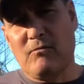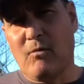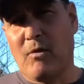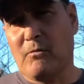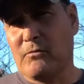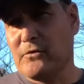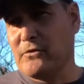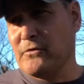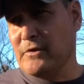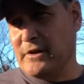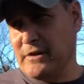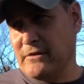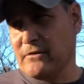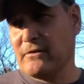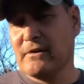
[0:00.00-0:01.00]
what we're doing
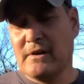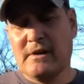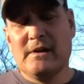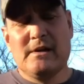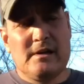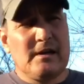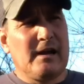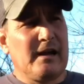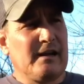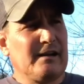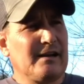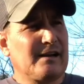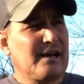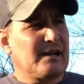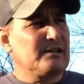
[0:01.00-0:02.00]
here.
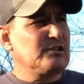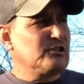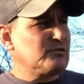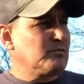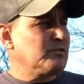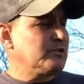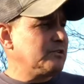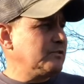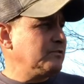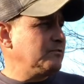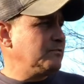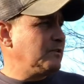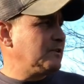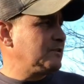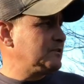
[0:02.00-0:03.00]
And I kind of just wanted
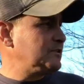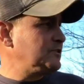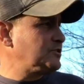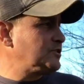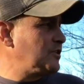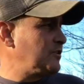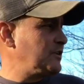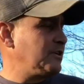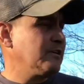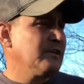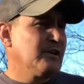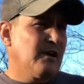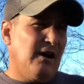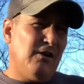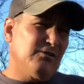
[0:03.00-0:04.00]
to show you.
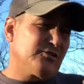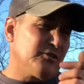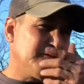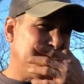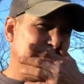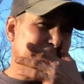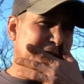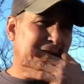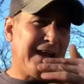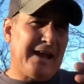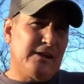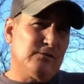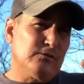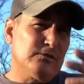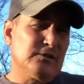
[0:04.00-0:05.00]
I also needed to
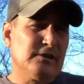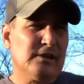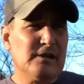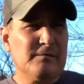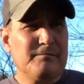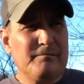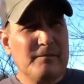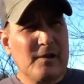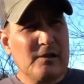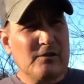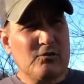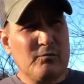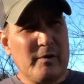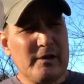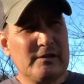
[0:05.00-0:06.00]
add on a
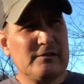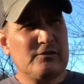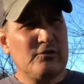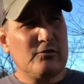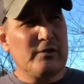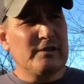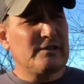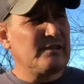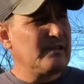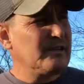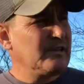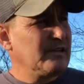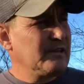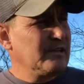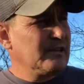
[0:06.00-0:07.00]
little bit to it,
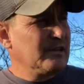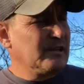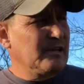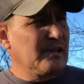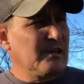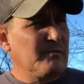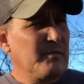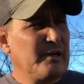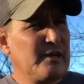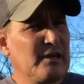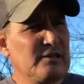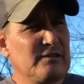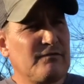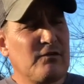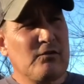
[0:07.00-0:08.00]

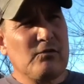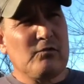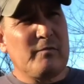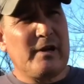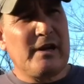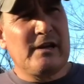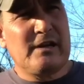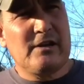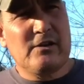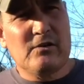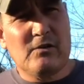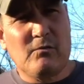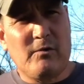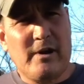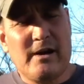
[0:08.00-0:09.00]
because if they're going to be in
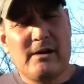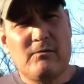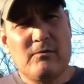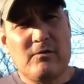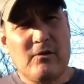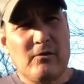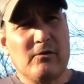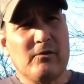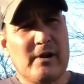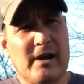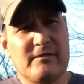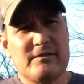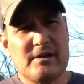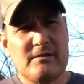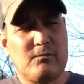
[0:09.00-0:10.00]
here a week, they're going to
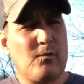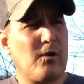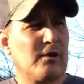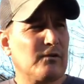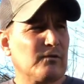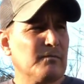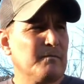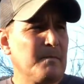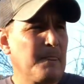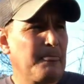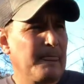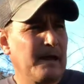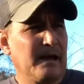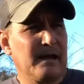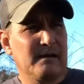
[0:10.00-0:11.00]
have water.
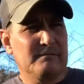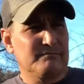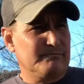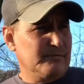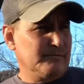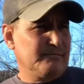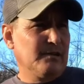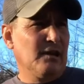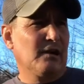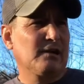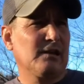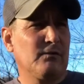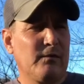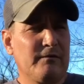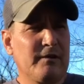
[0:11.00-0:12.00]
And
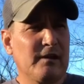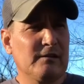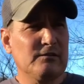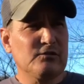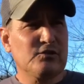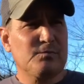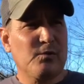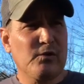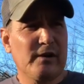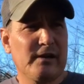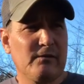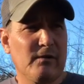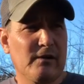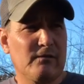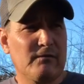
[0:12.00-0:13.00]
luckily we've got a little
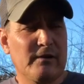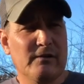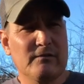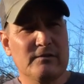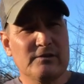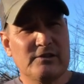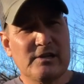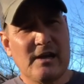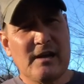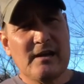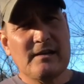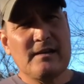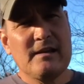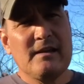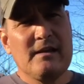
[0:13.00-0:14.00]
spring right over here to the
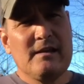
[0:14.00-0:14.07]
side